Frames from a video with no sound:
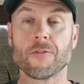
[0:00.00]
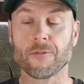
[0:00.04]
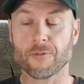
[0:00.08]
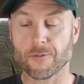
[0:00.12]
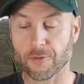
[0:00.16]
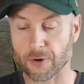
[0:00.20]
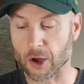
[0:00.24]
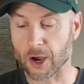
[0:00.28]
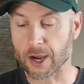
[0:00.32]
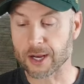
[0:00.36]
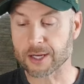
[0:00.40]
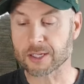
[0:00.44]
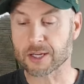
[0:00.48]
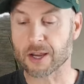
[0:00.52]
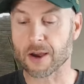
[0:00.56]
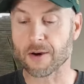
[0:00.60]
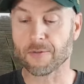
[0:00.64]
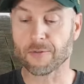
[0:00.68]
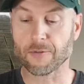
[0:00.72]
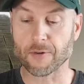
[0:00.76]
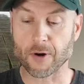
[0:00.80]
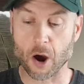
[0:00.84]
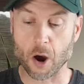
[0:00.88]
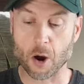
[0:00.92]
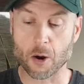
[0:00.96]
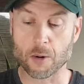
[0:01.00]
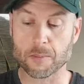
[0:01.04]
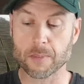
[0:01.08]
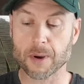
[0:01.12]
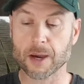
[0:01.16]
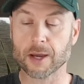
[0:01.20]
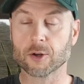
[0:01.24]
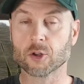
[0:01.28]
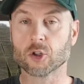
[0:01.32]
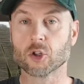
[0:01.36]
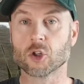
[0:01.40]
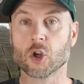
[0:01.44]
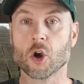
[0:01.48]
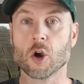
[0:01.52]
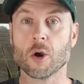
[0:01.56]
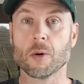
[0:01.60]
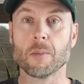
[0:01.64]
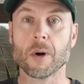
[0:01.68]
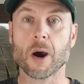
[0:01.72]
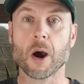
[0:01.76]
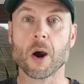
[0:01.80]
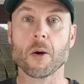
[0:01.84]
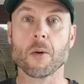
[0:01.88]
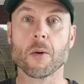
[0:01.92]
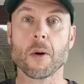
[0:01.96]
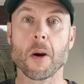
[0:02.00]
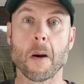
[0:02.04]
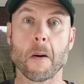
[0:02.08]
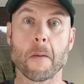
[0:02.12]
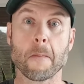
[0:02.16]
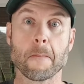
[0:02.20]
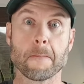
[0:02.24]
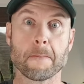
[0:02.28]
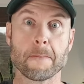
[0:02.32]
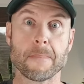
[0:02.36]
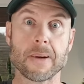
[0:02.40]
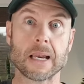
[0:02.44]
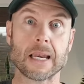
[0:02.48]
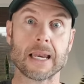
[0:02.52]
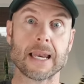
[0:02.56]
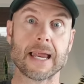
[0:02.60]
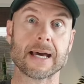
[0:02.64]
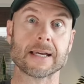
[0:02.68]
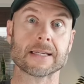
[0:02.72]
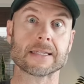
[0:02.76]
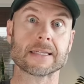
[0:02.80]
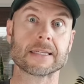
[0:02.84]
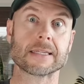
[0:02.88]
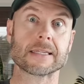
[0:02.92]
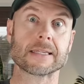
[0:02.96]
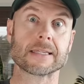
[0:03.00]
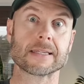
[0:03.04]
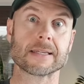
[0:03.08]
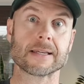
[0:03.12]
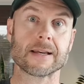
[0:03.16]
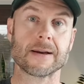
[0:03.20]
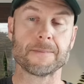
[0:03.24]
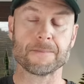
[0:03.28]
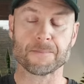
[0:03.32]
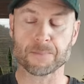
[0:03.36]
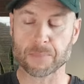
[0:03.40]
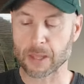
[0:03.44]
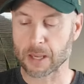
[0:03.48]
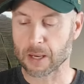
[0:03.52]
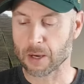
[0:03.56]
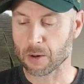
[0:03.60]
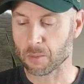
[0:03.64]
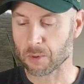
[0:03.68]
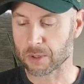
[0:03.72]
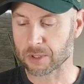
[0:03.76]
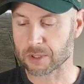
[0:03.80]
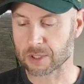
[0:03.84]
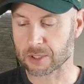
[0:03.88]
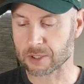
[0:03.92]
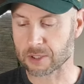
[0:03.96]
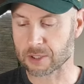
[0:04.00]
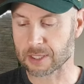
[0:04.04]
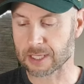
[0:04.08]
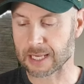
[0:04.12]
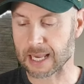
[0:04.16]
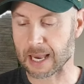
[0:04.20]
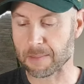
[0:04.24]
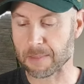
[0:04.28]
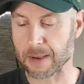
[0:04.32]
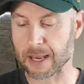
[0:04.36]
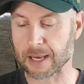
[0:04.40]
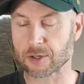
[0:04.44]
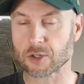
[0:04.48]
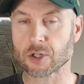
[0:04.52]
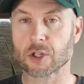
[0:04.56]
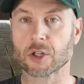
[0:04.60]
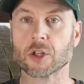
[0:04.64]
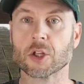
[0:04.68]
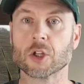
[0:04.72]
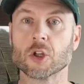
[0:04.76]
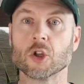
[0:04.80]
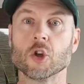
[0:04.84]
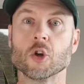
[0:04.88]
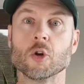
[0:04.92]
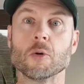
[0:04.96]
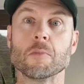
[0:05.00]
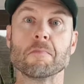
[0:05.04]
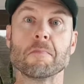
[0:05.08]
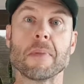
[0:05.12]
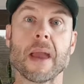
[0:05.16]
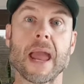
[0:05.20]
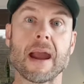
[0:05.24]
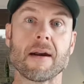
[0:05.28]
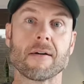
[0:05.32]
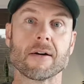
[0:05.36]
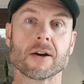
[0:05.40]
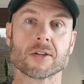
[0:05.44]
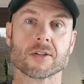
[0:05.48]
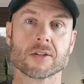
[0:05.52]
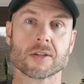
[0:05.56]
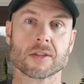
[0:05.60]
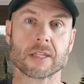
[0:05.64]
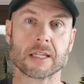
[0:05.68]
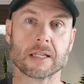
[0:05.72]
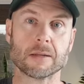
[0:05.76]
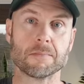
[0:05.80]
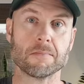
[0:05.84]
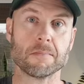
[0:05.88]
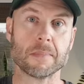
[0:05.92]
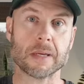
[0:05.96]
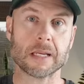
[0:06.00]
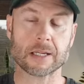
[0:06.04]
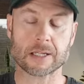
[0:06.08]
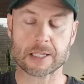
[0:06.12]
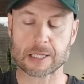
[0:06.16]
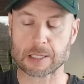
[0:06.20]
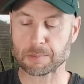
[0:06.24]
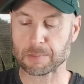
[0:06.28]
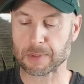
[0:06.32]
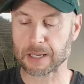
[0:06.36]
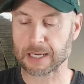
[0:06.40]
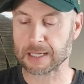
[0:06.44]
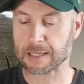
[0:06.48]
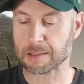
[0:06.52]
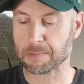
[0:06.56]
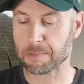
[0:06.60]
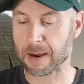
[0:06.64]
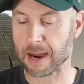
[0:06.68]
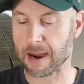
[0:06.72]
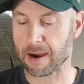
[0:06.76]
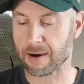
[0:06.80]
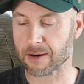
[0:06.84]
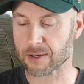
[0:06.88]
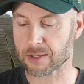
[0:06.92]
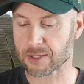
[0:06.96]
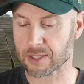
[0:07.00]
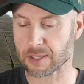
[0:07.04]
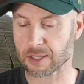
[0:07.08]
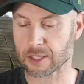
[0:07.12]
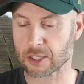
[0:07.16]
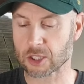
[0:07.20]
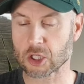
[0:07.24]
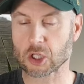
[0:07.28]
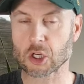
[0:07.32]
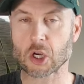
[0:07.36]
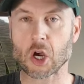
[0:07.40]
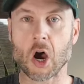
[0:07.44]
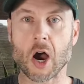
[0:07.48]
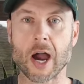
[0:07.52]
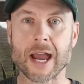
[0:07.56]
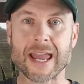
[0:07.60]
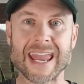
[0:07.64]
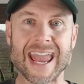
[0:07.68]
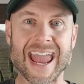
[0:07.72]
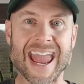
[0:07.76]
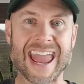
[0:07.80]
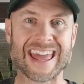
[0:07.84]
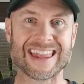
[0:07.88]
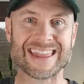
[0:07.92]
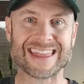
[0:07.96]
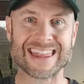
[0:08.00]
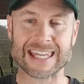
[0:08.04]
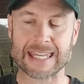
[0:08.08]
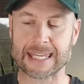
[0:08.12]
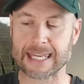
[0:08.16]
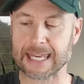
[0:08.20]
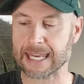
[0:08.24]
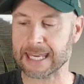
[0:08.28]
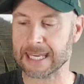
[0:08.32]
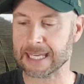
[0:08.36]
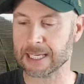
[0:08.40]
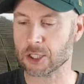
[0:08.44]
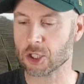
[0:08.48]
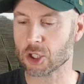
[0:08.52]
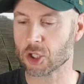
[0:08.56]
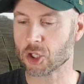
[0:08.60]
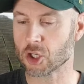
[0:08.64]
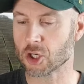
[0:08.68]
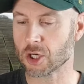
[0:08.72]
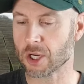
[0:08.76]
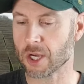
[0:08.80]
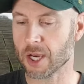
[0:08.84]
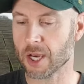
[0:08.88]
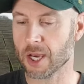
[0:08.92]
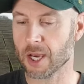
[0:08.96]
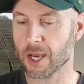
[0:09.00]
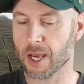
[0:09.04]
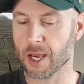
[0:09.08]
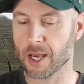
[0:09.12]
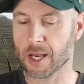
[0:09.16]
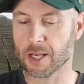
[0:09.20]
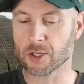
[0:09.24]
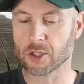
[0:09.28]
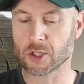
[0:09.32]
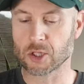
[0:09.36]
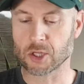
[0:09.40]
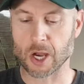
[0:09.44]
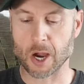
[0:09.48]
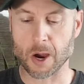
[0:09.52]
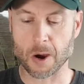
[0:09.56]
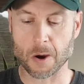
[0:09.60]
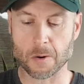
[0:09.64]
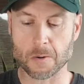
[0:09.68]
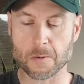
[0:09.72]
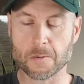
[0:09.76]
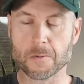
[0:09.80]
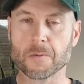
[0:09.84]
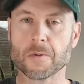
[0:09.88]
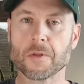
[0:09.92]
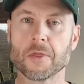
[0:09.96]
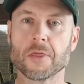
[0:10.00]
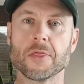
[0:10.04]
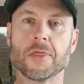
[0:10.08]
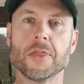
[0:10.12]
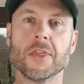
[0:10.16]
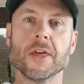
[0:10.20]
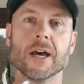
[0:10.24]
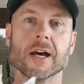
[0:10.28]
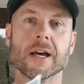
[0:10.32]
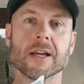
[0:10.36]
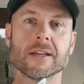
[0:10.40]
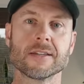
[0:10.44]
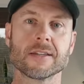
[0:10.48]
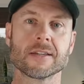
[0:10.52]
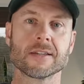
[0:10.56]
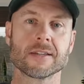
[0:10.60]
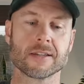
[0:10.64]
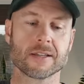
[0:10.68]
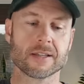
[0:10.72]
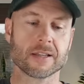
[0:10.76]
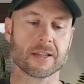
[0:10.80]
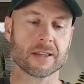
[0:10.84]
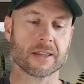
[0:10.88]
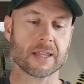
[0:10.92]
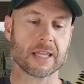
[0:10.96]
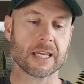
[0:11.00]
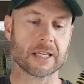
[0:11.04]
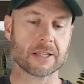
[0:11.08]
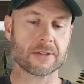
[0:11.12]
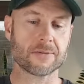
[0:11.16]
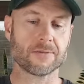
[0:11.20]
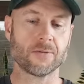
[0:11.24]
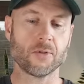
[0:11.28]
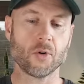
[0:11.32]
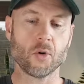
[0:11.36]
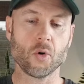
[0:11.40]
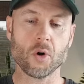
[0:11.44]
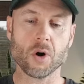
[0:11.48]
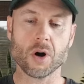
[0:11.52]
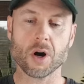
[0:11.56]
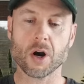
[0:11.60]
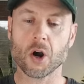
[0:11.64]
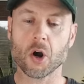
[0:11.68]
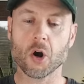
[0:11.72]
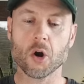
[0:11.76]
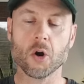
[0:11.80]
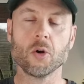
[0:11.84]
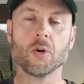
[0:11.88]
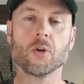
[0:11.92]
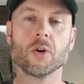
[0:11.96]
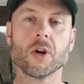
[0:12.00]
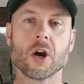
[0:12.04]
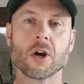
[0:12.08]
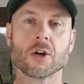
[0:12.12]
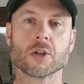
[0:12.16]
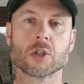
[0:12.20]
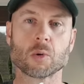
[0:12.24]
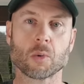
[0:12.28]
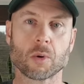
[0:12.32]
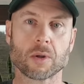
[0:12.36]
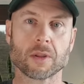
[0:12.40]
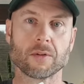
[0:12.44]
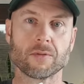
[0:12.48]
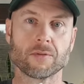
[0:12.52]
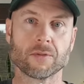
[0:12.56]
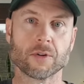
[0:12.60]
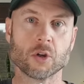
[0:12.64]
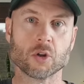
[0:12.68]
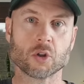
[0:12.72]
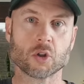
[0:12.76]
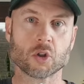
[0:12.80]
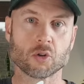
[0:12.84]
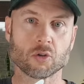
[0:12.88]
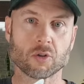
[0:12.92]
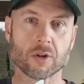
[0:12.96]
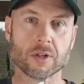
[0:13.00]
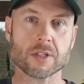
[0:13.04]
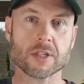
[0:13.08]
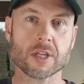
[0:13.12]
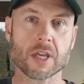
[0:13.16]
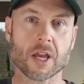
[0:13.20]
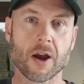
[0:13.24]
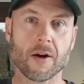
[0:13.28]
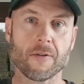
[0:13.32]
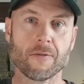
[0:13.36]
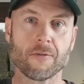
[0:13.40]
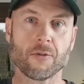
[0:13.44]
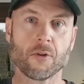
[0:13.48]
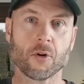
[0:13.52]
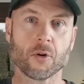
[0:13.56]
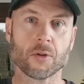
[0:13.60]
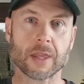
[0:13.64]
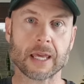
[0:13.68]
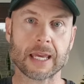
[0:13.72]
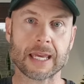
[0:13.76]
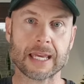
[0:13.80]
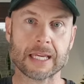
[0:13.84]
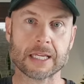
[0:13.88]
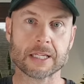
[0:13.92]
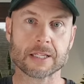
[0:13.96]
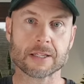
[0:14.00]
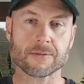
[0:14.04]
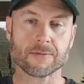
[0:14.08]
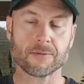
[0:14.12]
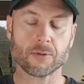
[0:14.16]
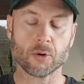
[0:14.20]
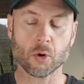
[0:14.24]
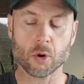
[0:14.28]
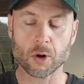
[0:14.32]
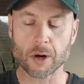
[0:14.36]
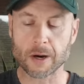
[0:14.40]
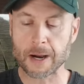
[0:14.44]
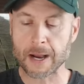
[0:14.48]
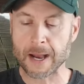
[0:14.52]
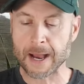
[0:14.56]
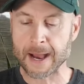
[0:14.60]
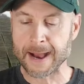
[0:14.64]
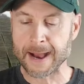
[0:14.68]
flight foam turbo plus which has come out in the new Paris, the Metaspeed Paris, and the Sky and the Edge. So this, this four, who knows what the future is for the S4.